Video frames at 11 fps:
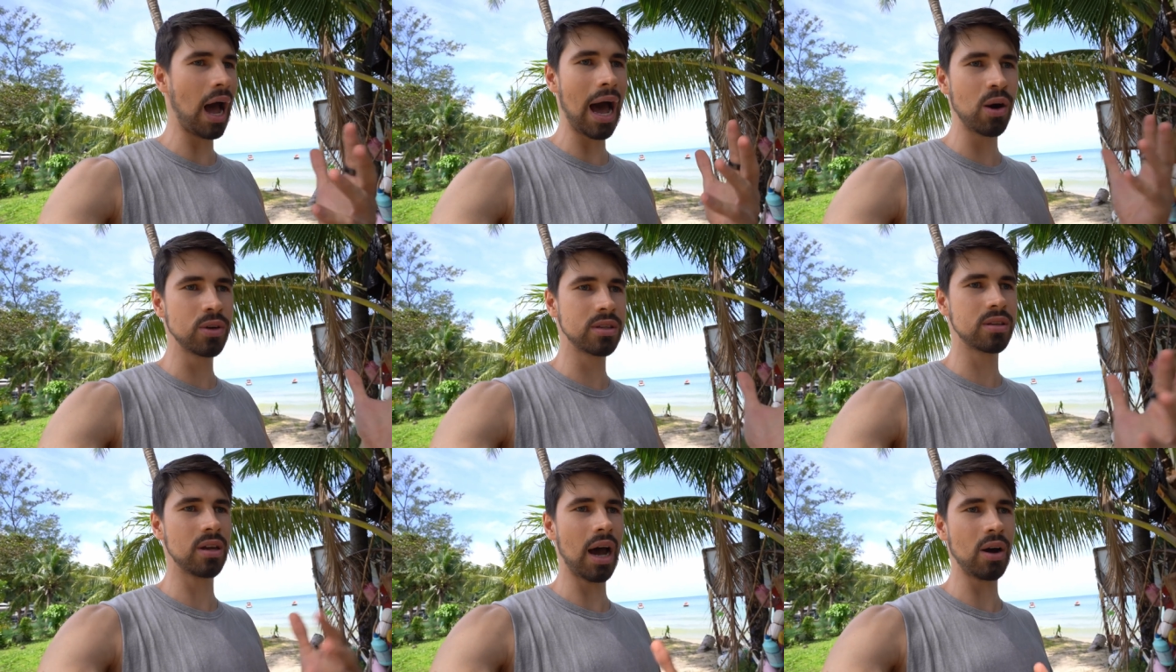how it
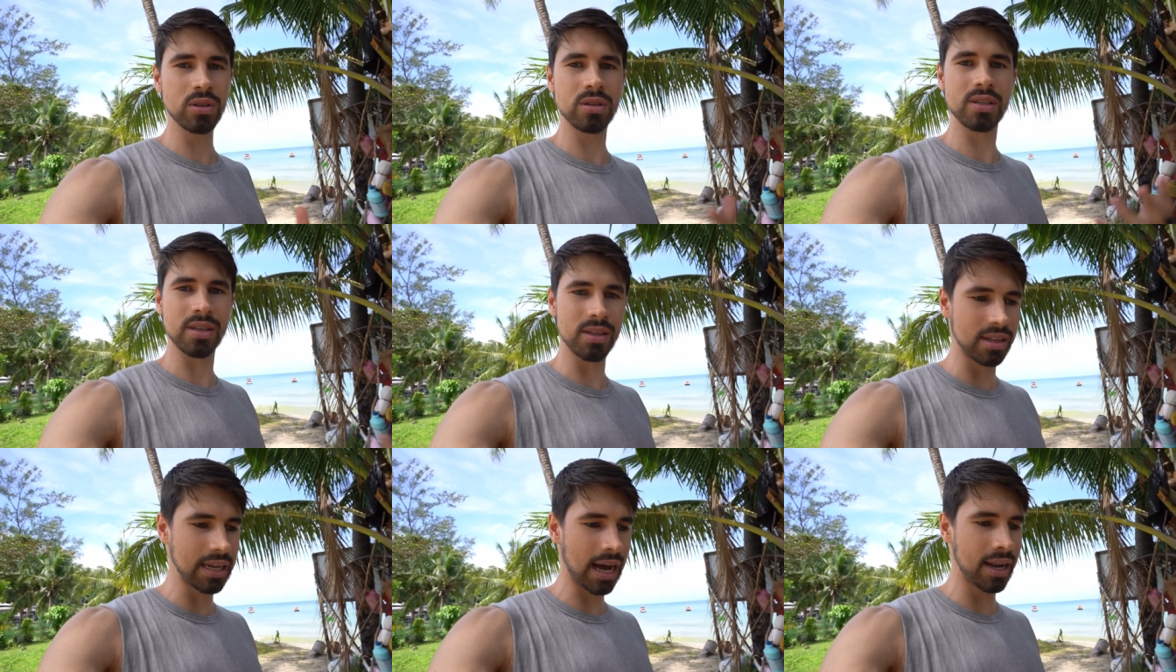how it's
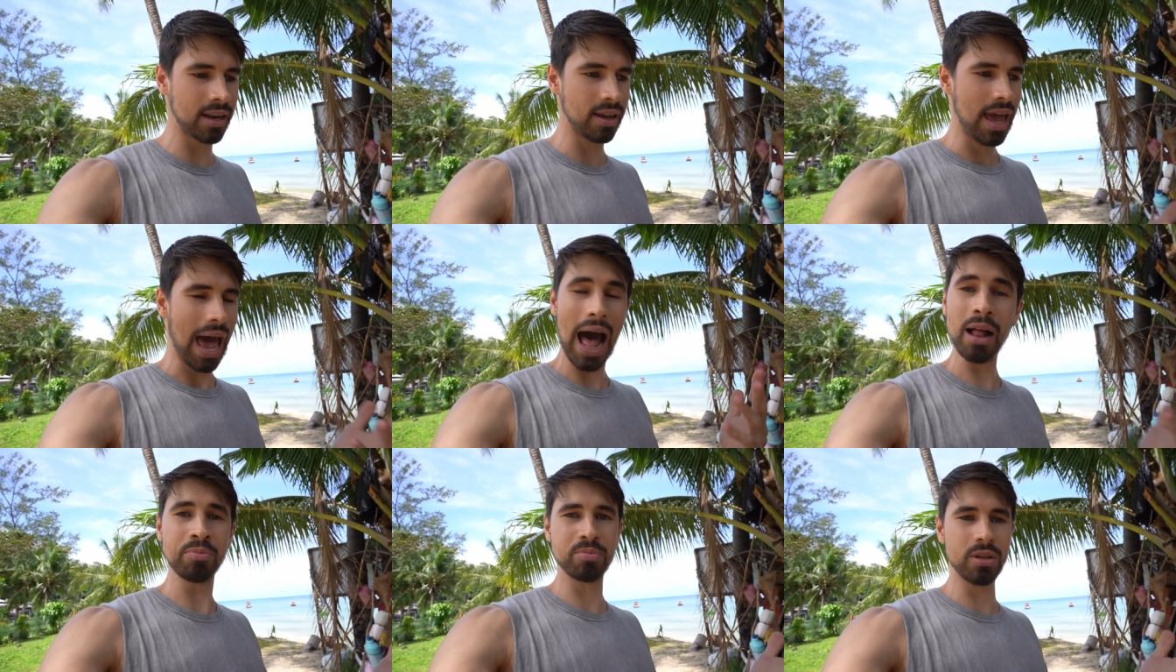done,
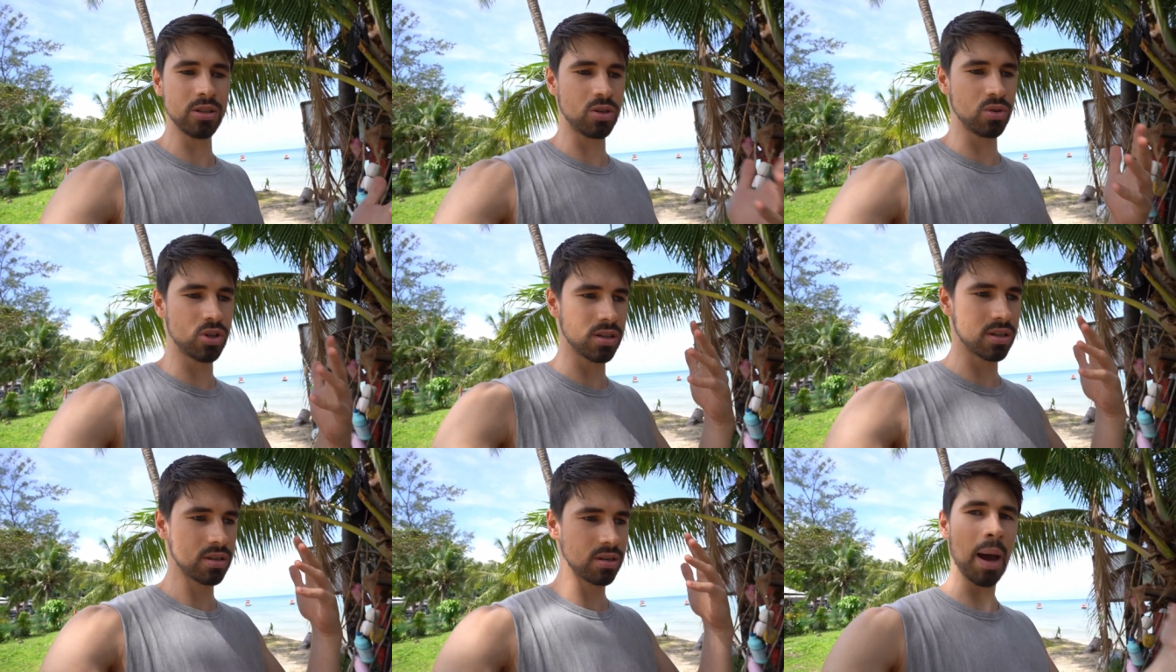helped me to
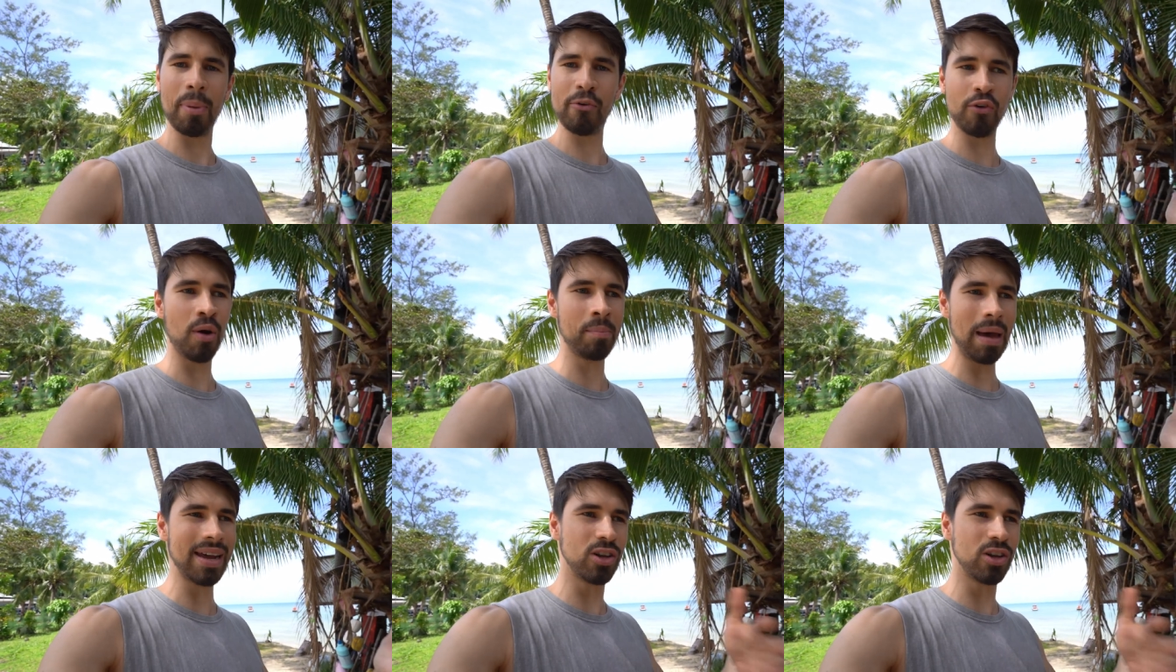just yeah perform better.